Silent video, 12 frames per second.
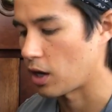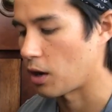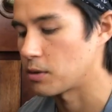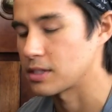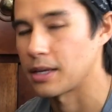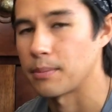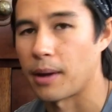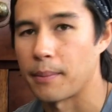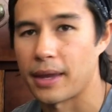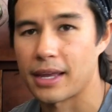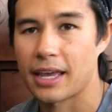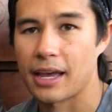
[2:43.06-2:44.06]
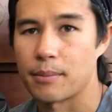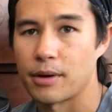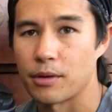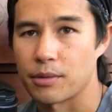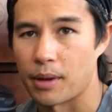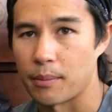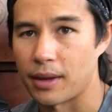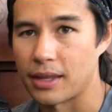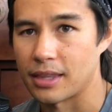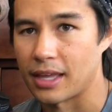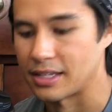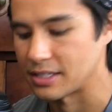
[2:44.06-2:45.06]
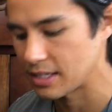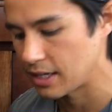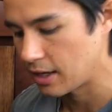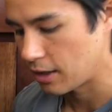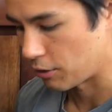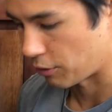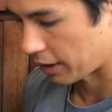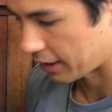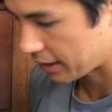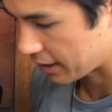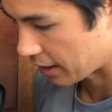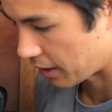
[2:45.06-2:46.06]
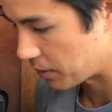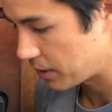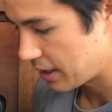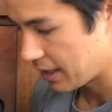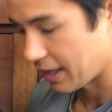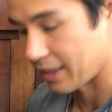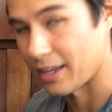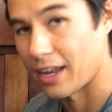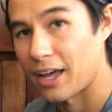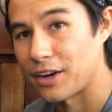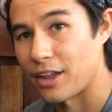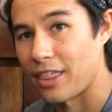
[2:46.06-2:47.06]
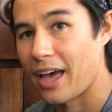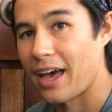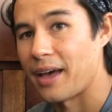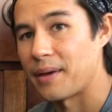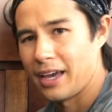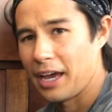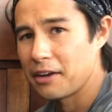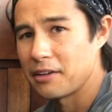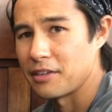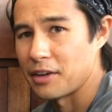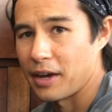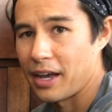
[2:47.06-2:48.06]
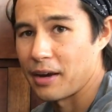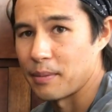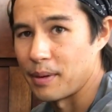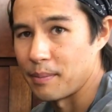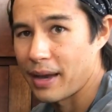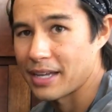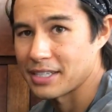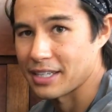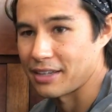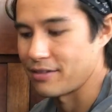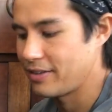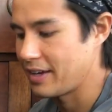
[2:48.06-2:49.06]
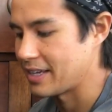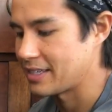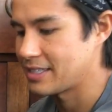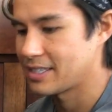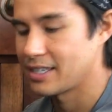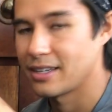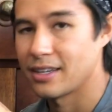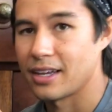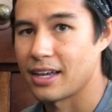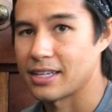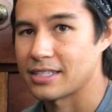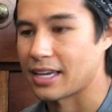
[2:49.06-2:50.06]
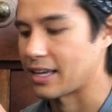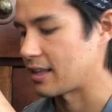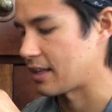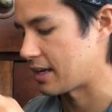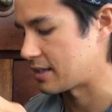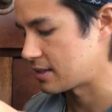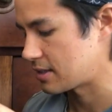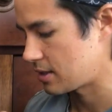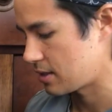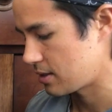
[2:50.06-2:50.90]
I always keep my main camera with my main lens ready to go. And then under that, I don't even know how, but magically fits a second lens.